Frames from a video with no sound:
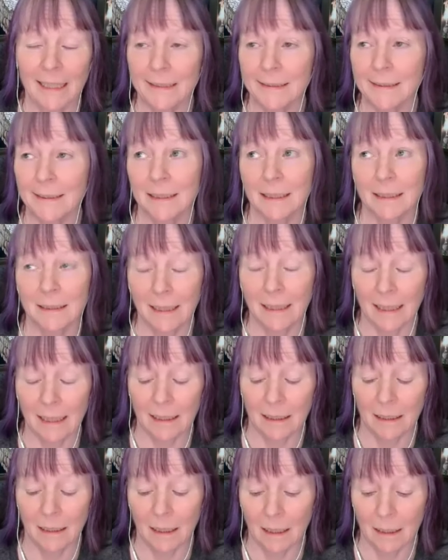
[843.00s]
is
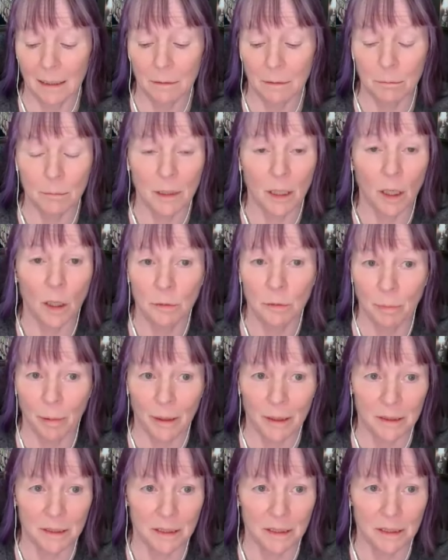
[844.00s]
the God
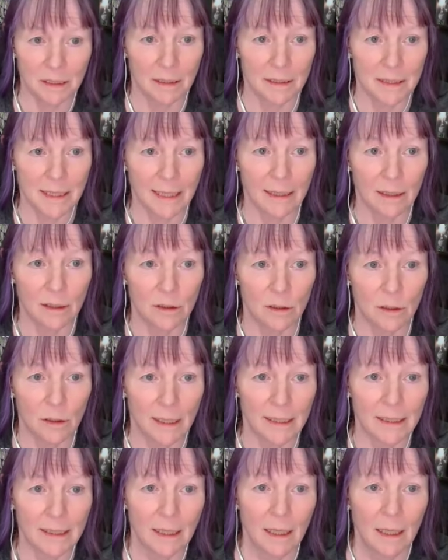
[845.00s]
particle, as they call
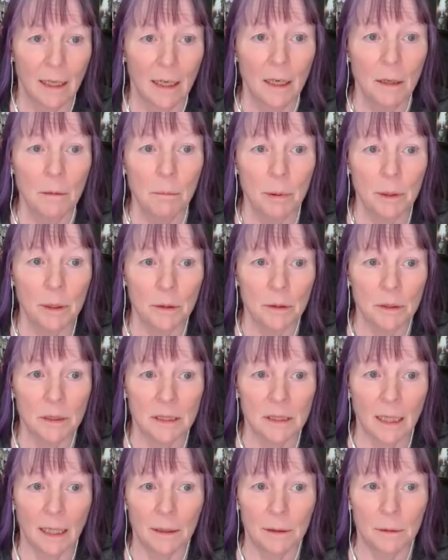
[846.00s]
it, but
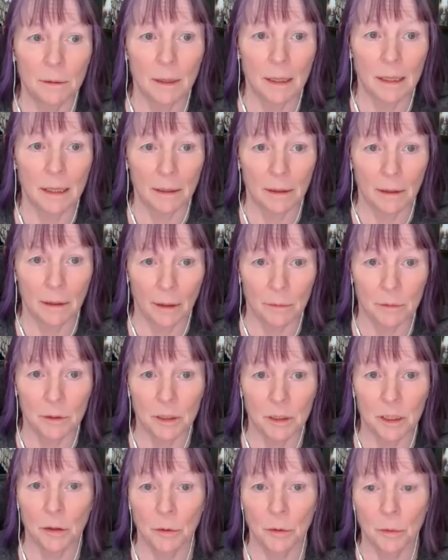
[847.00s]
also,
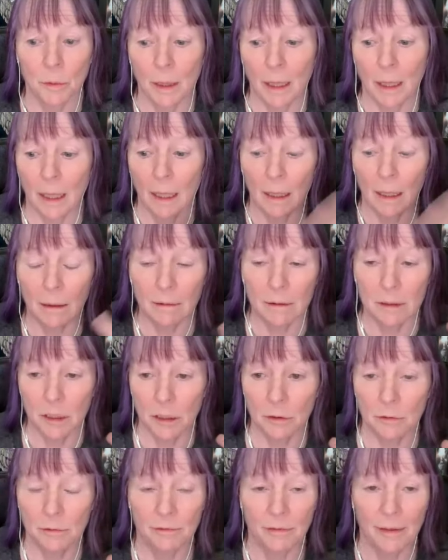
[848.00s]
to
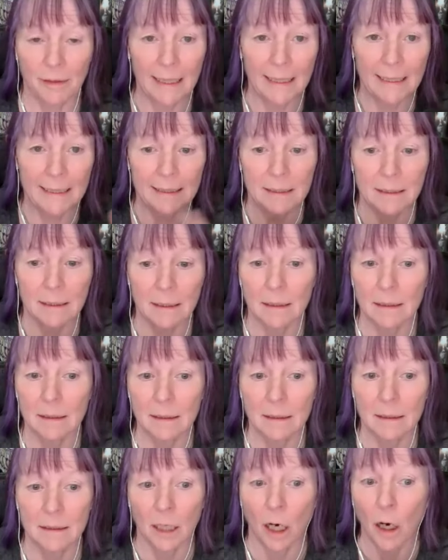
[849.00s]
find
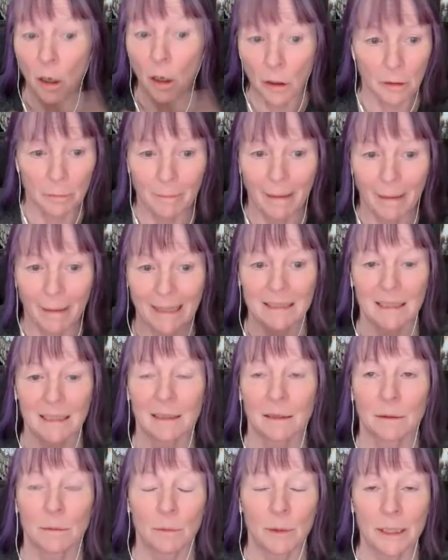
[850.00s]
dark
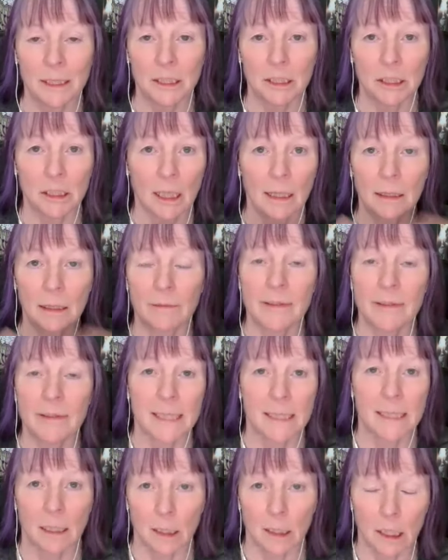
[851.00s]
matter, which kind of
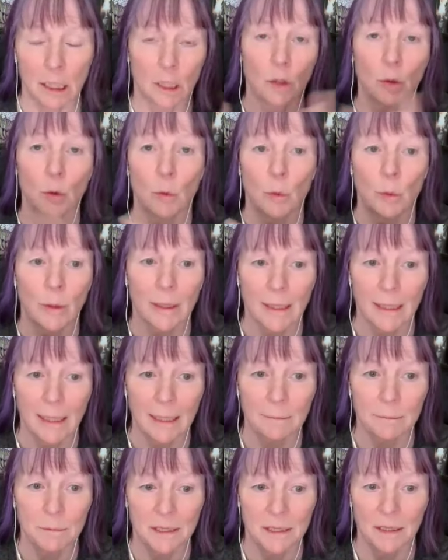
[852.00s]
is the glue that
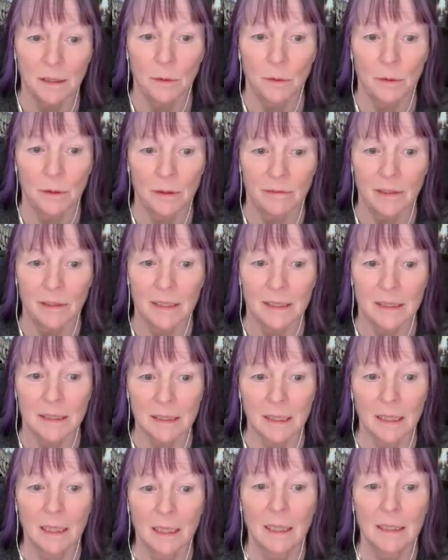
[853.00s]
keeps the
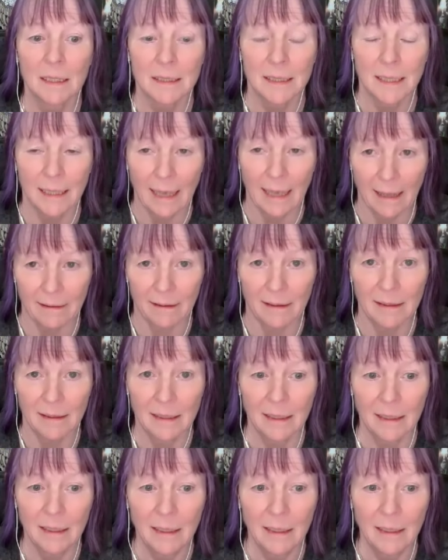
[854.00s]
universe together.